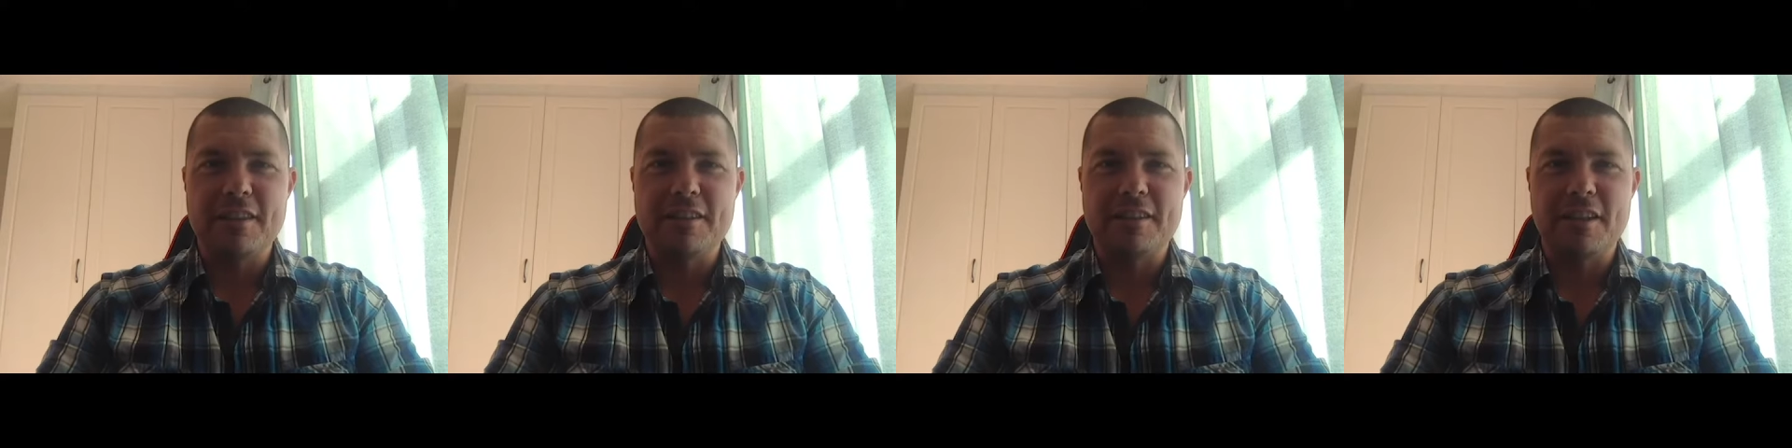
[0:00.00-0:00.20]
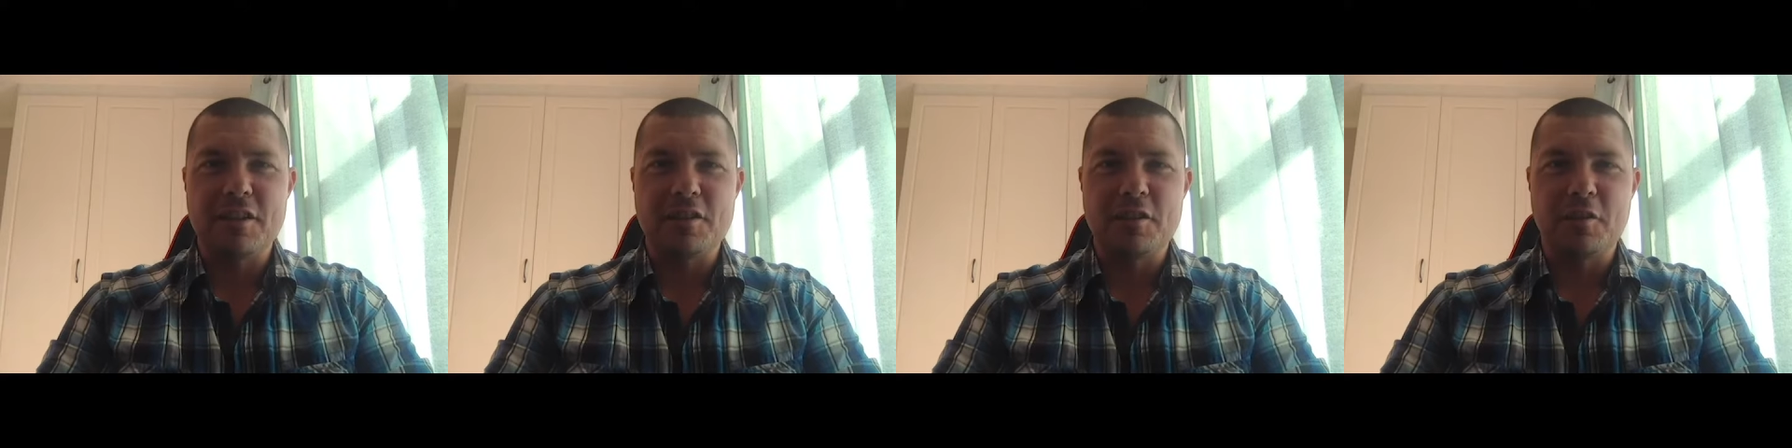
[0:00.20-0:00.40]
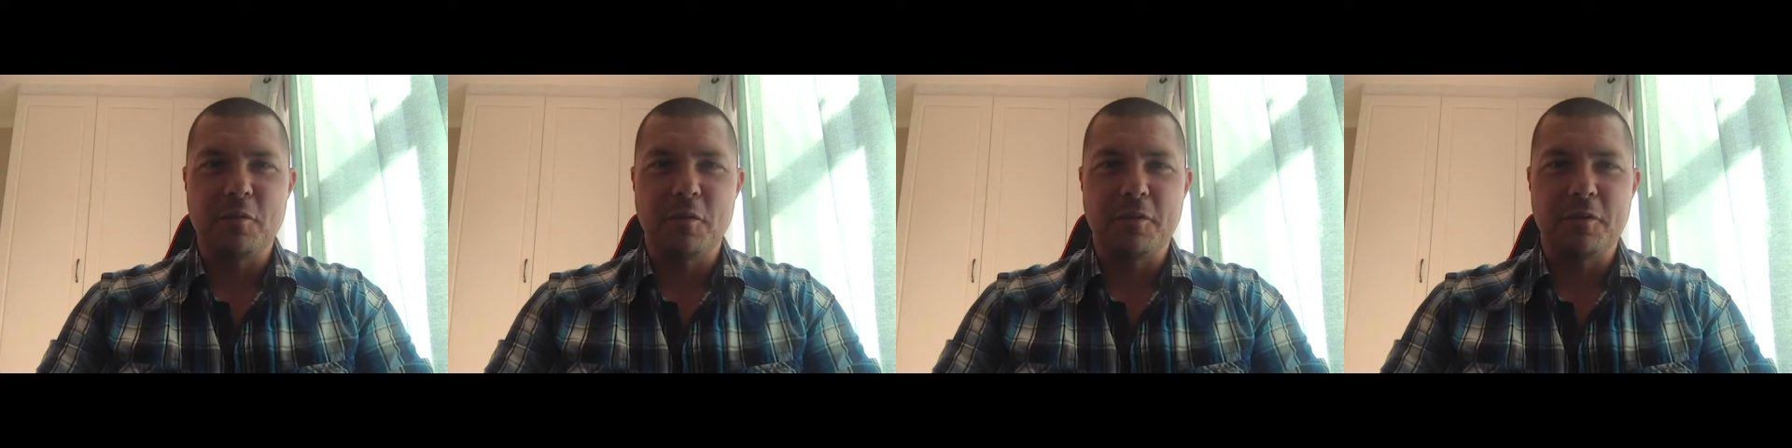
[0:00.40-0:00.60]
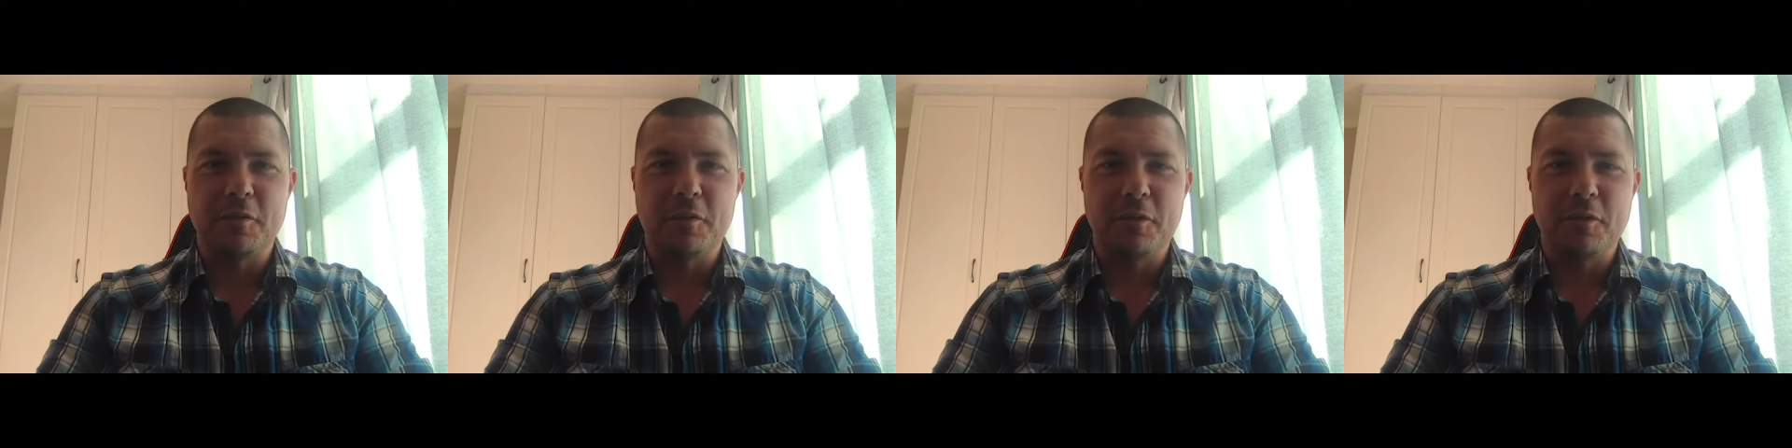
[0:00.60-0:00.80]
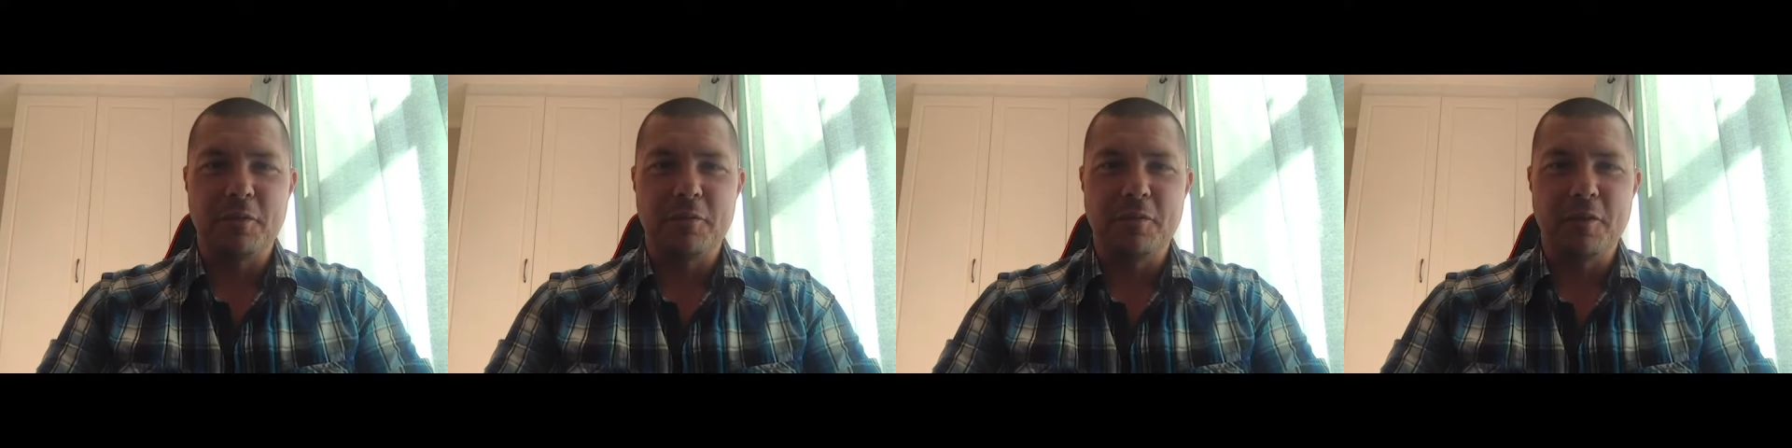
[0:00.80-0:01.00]
session with
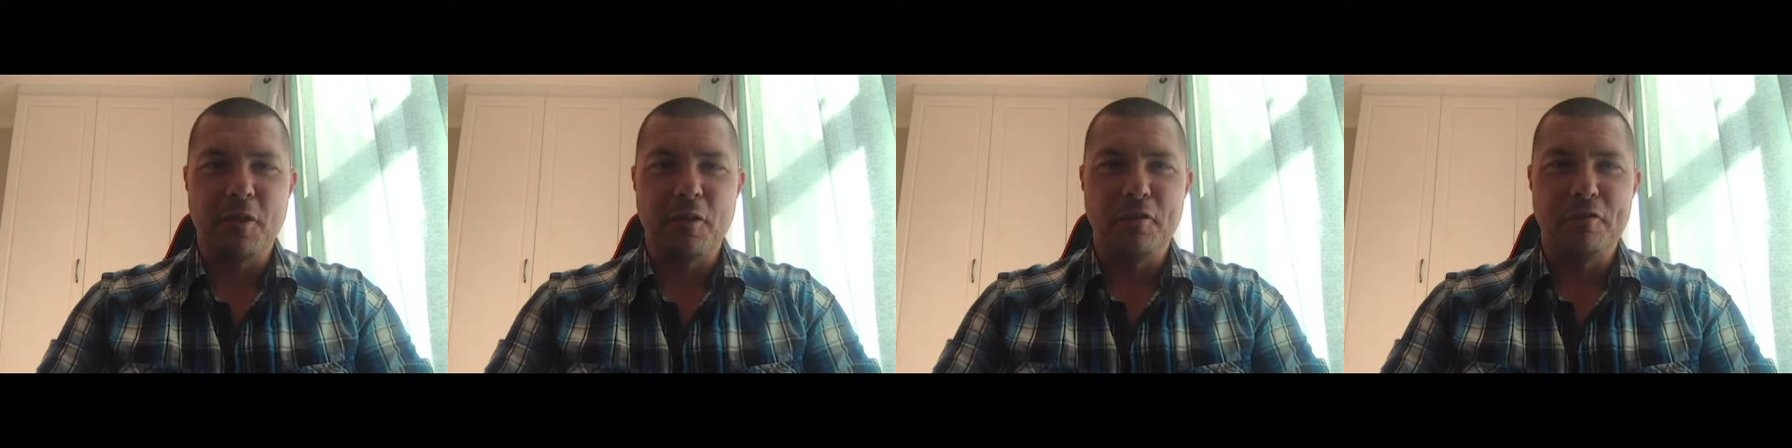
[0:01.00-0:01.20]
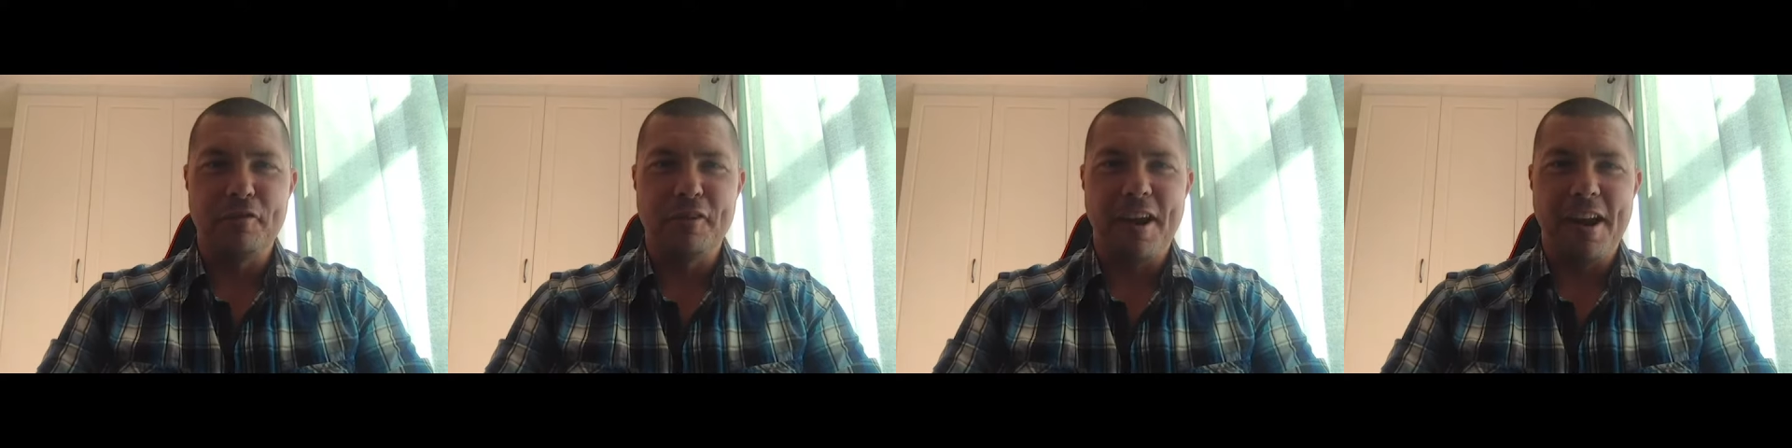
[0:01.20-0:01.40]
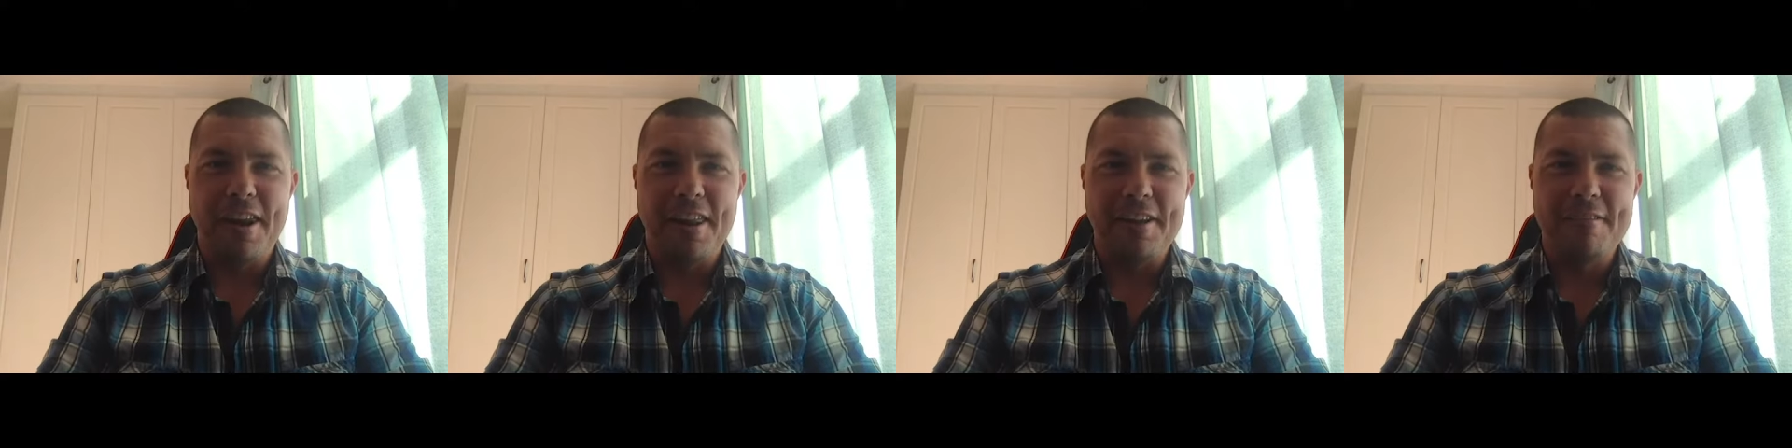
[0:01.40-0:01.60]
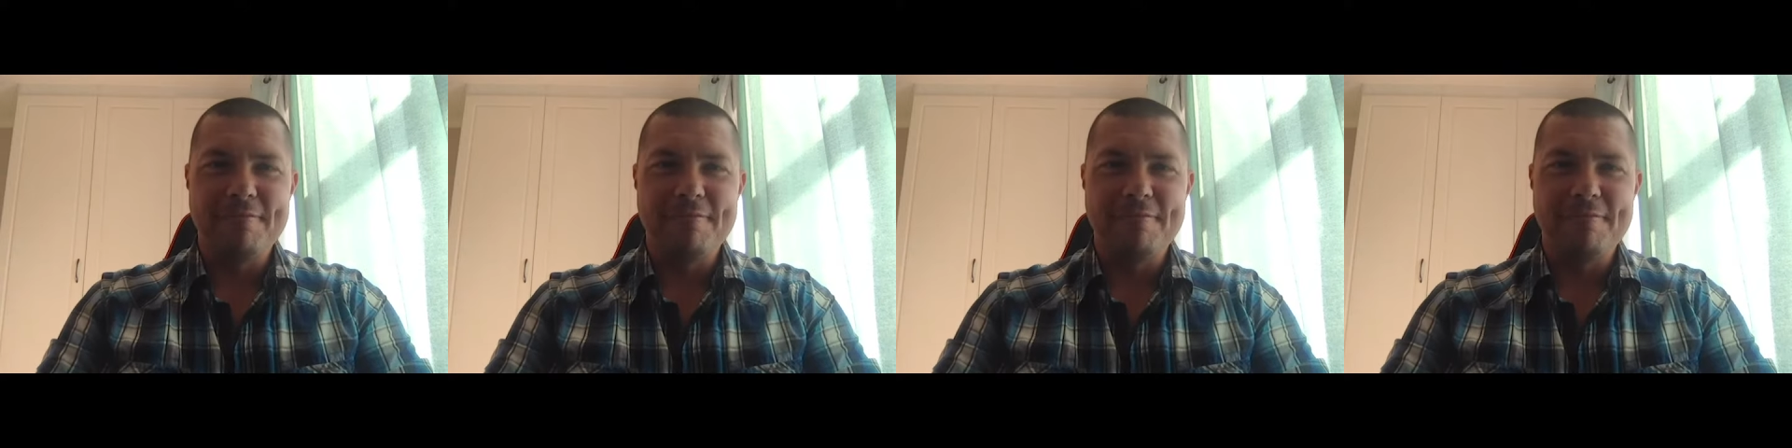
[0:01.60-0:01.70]
you on Friday.